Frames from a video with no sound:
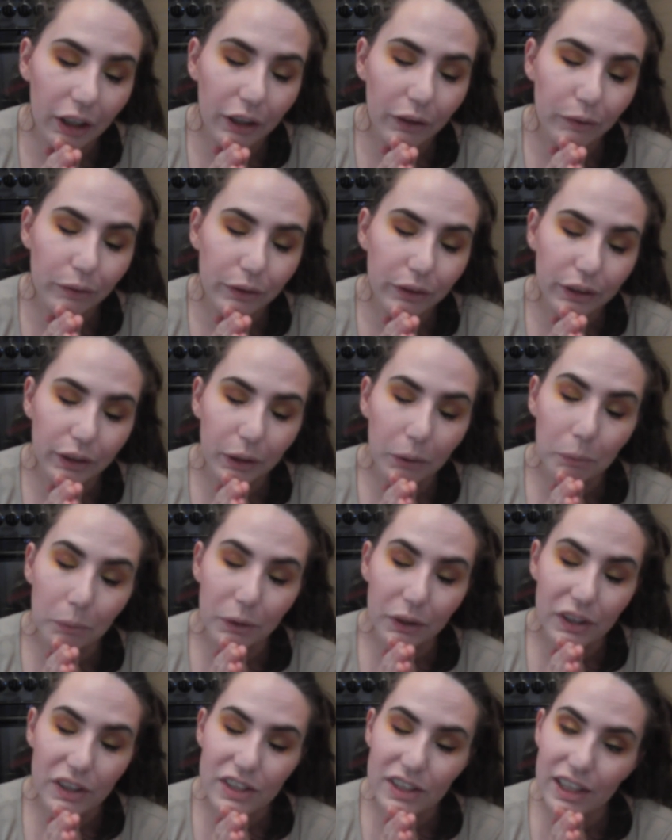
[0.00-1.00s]
I really
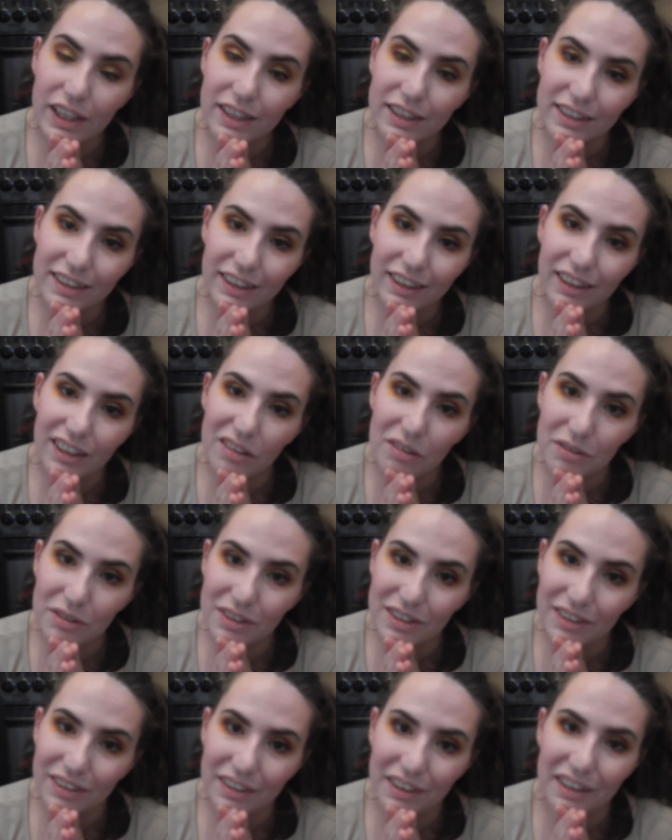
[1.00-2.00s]
appreciate it, and I'll
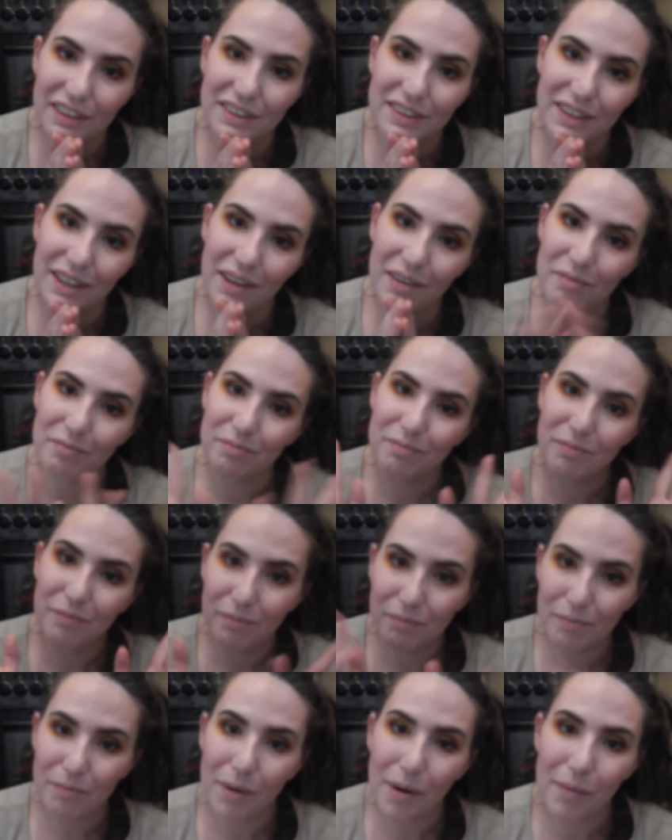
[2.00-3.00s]
see you next time.
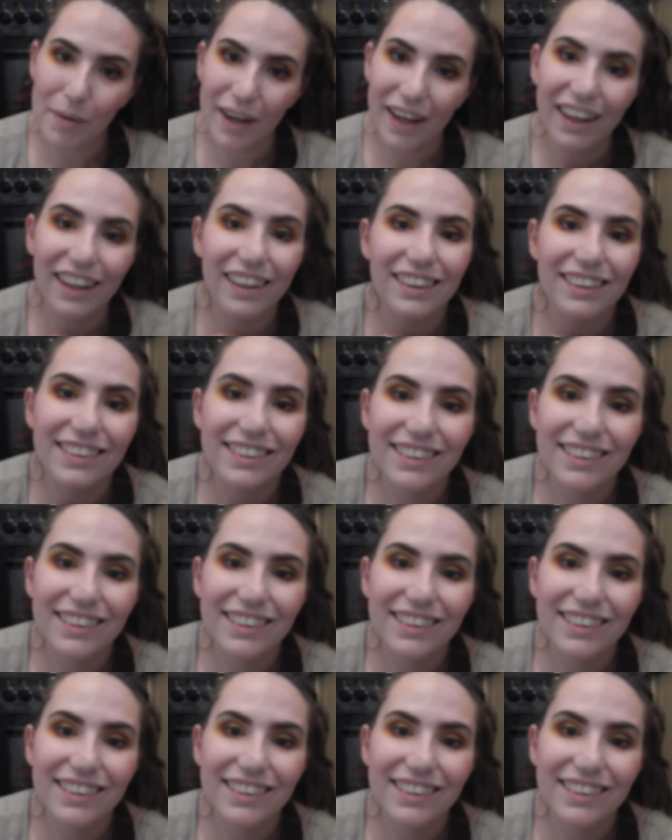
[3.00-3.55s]
Bye bye.